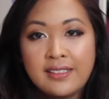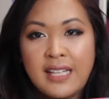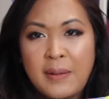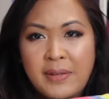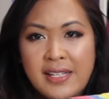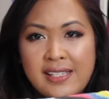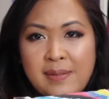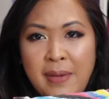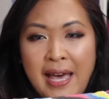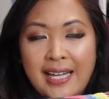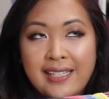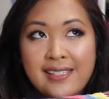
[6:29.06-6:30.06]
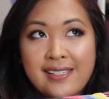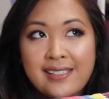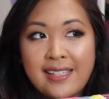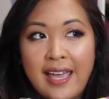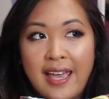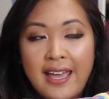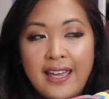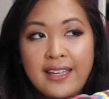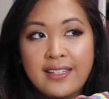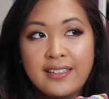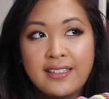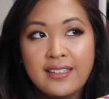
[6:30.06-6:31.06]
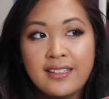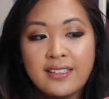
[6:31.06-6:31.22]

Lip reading: napkins, pads, and